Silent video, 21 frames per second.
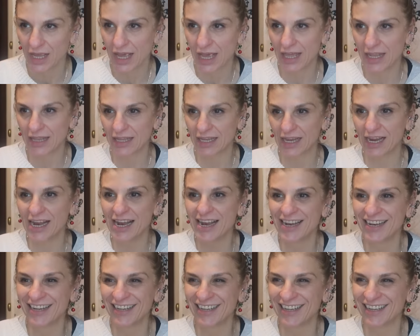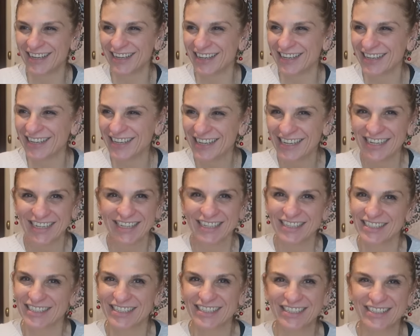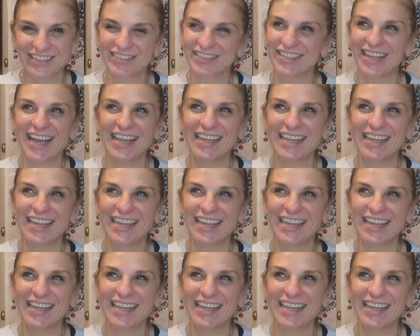and then because she was like,